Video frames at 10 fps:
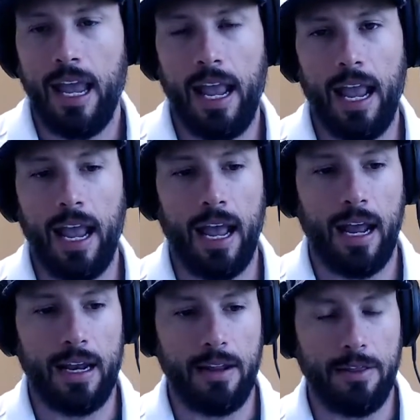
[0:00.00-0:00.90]

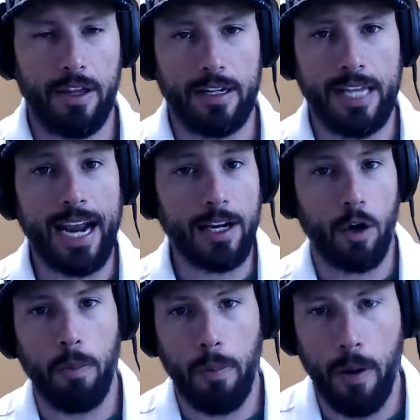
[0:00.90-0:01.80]
and the
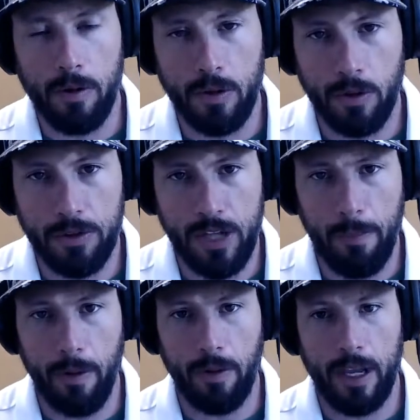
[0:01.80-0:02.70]
technical proposal
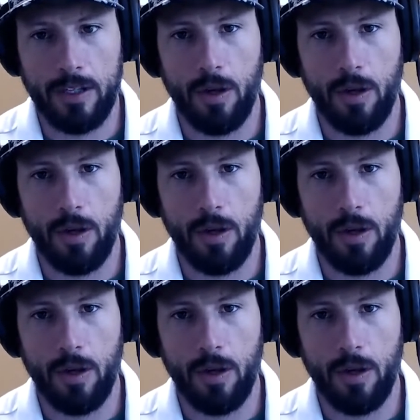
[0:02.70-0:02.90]
separately,